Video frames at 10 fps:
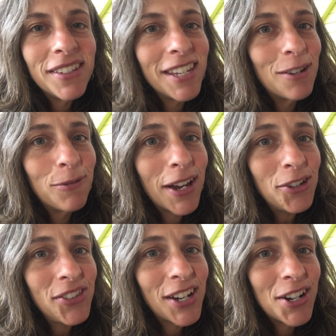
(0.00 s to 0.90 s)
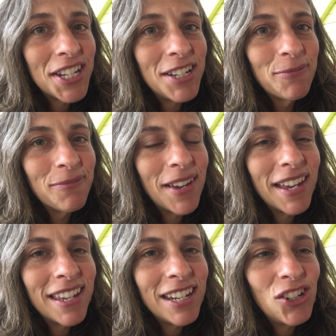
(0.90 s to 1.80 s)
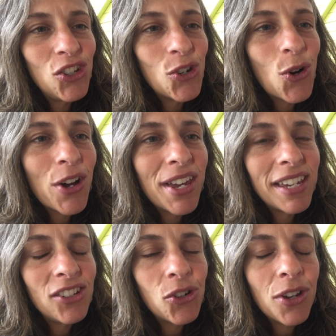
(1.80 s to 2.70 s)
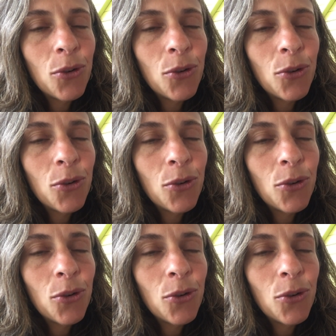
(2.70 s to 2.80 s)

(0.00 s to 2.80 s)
get a fire started and enjoy